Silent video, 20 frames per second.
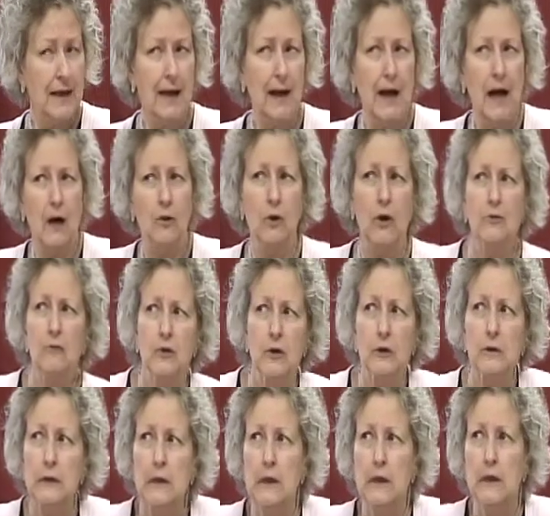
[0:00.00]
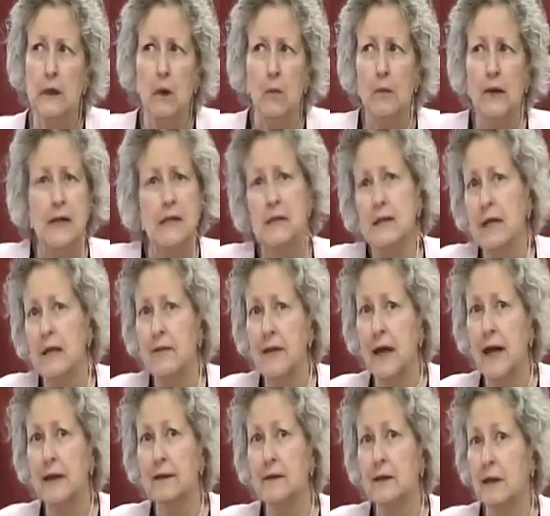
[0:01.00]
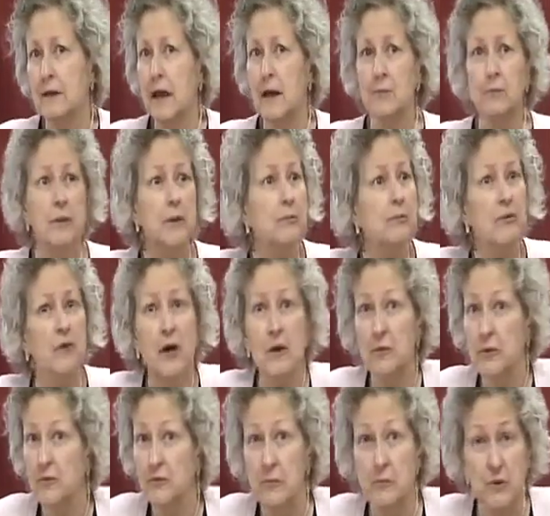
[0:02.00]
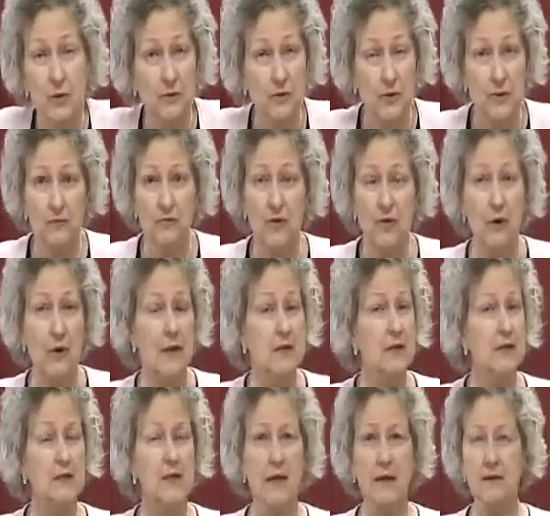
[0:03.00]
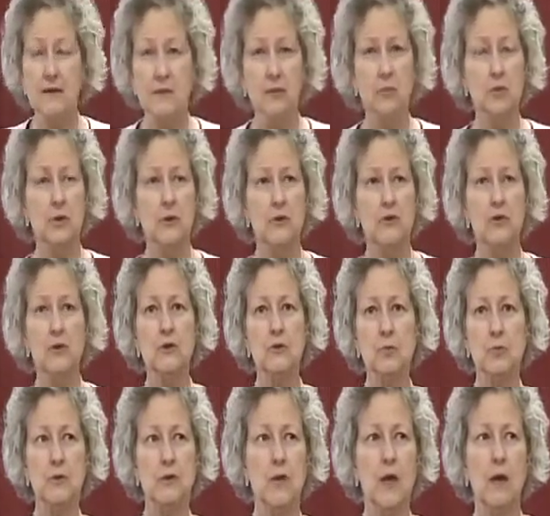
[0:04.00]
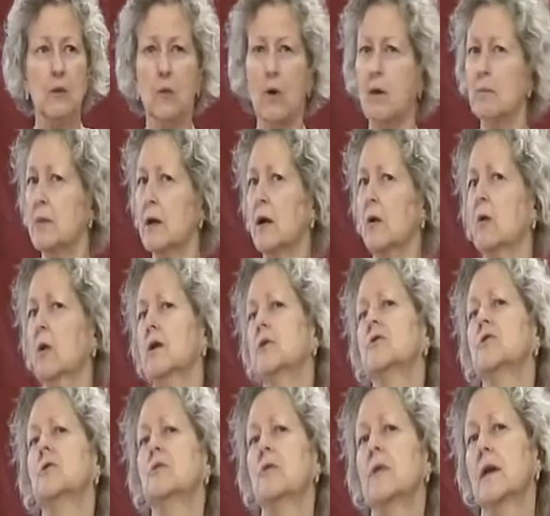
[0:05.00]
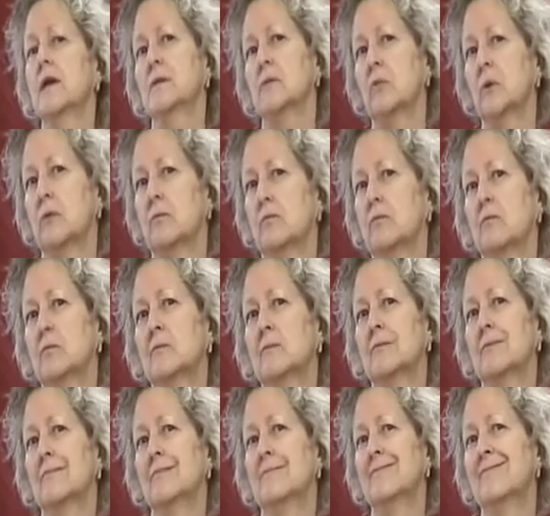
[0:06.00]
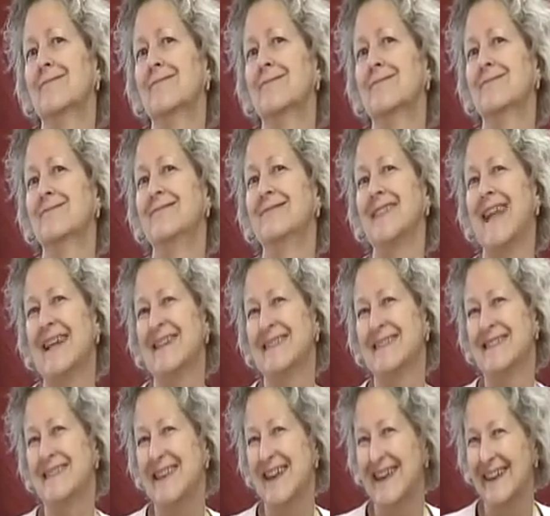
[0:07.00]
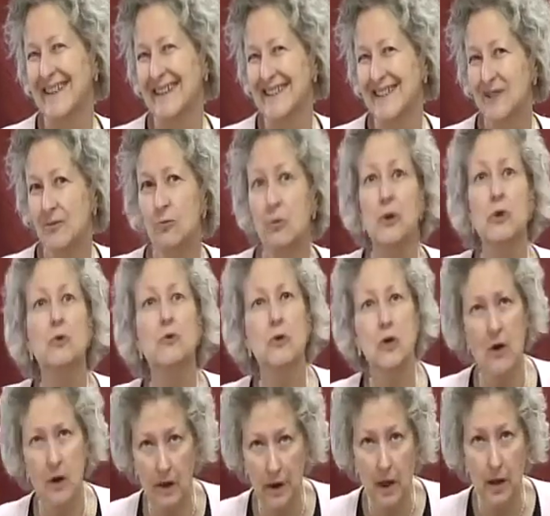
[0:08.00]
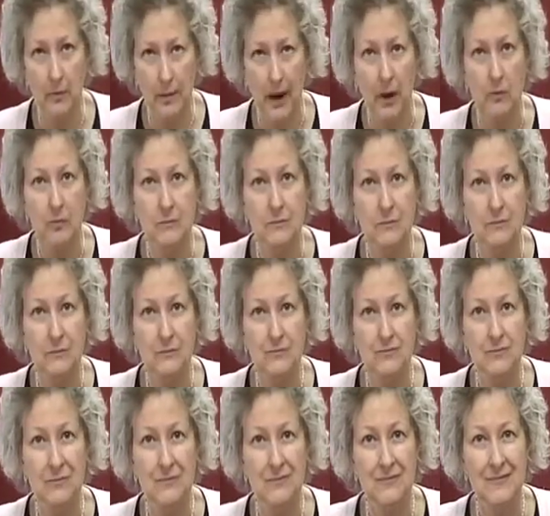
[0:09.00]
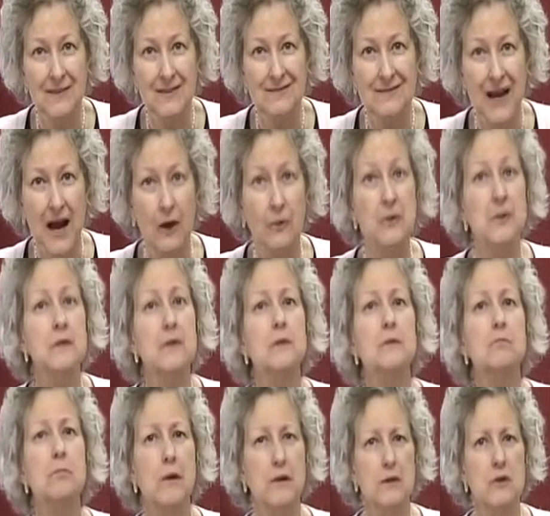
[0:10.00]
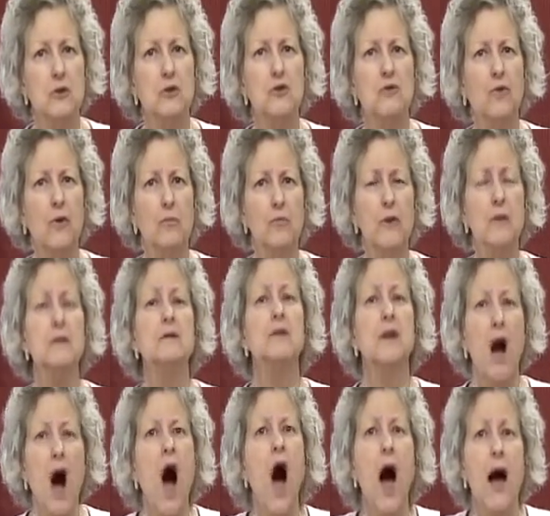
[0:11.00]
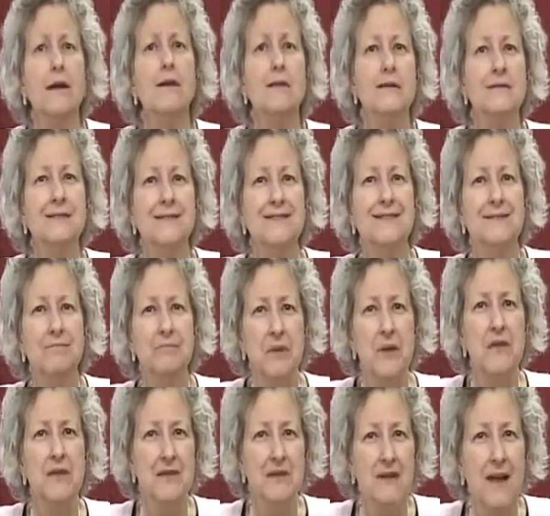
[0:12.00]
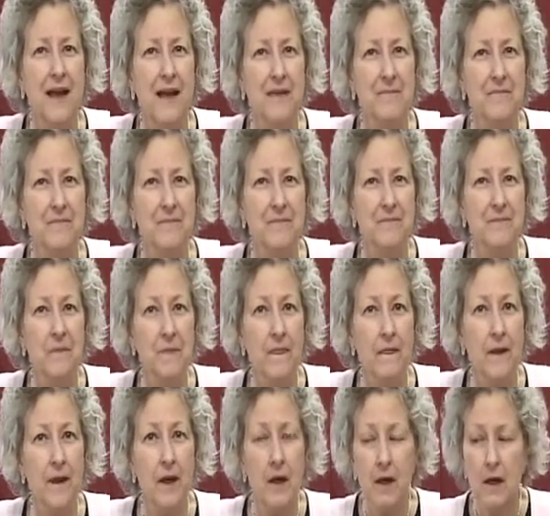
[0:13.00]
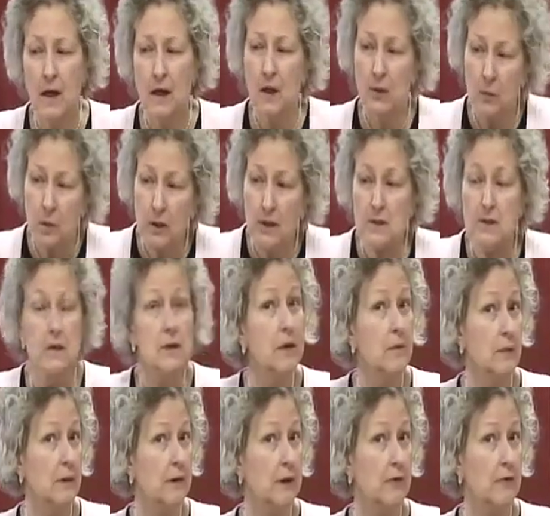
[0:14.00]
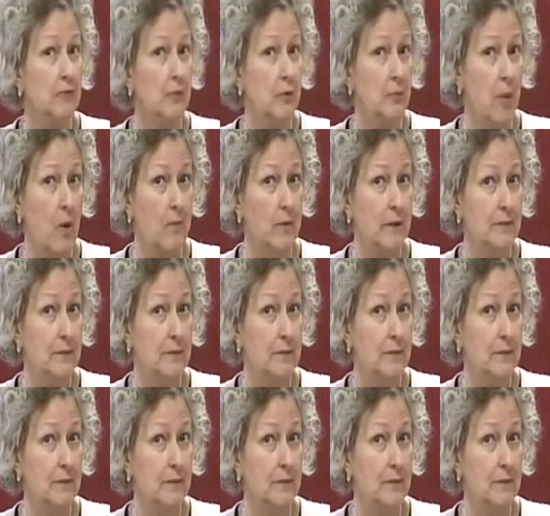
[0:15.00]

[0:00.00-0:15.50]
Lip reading: However, when I say that, a lot of people coming from different various texts and religions would say, well, I'm not quite sure that's what that says. So what are you talking about? How has this message from this God been the same? Well, let's think about that for a moment.